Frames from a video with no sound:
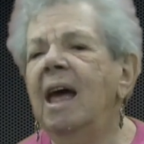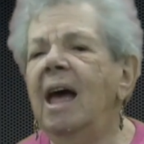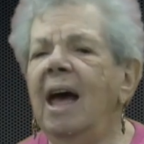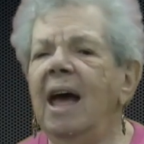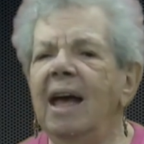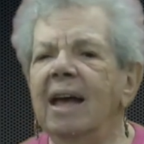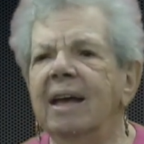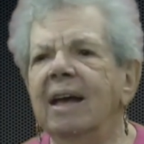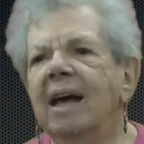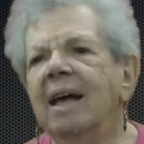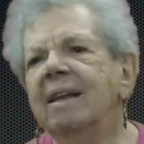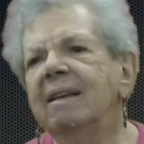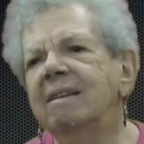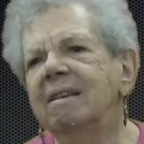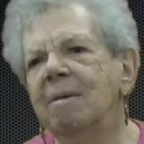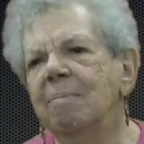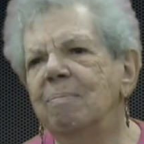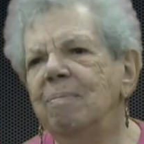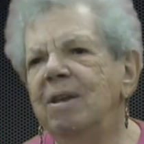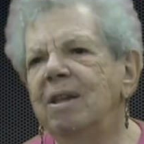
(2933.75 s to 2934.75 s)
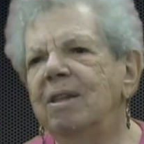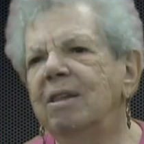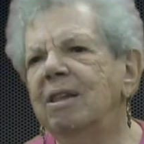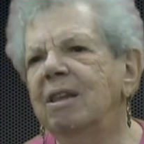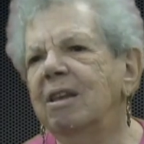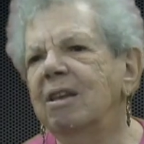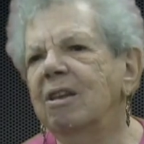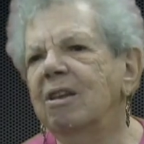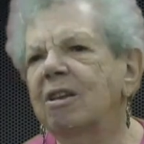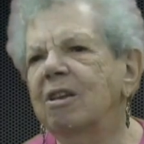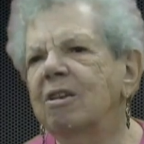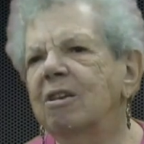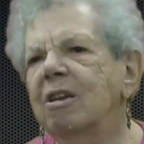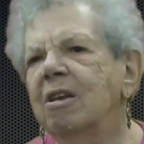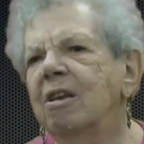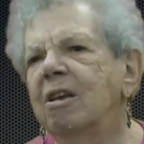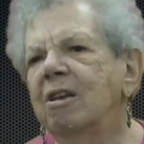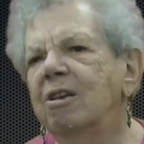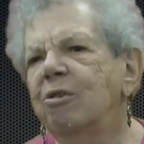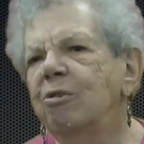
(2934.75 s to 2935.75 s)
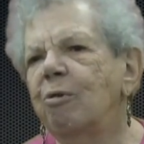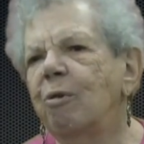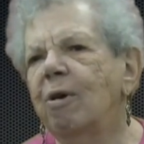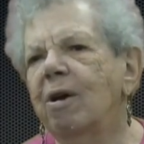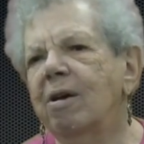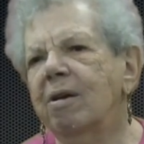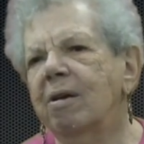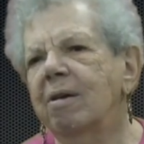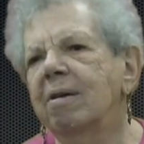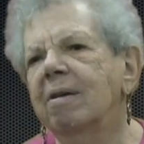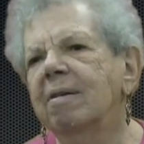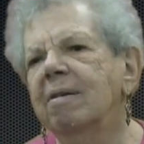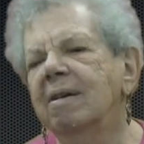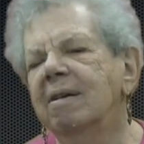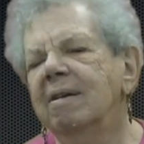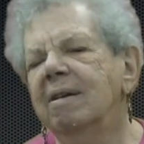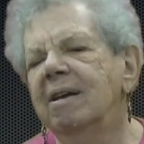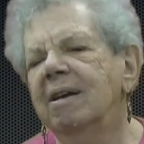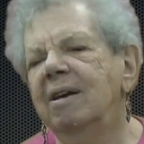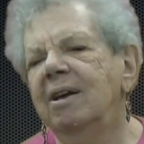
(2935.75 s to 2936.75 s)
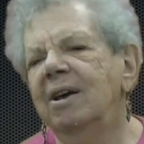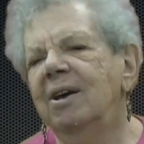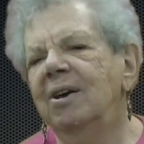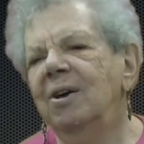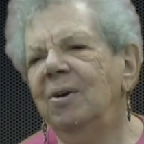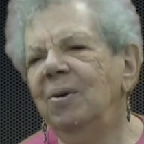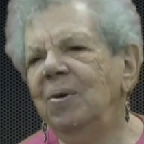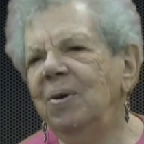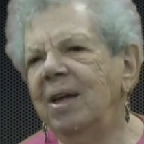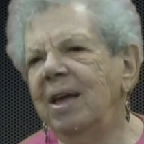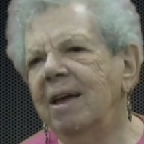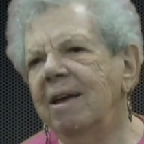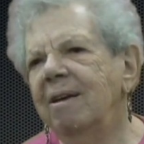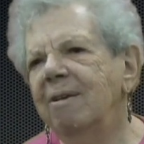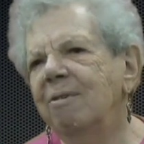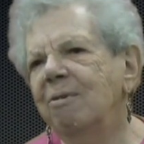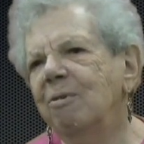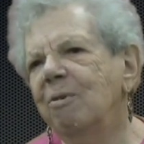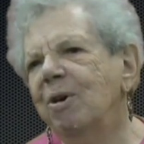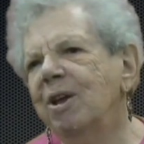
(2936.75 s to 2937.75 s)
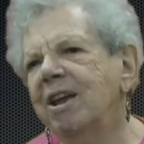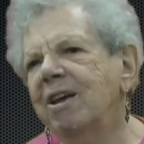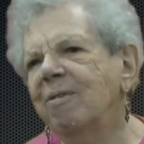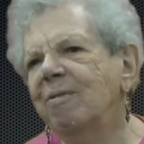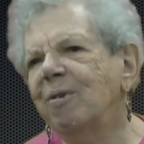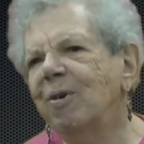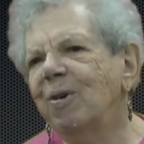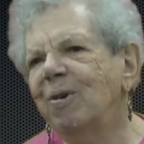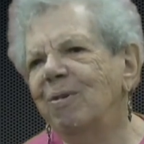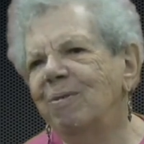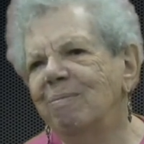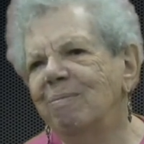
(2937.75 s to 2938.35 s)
I got some in the truck. Okay, whatever.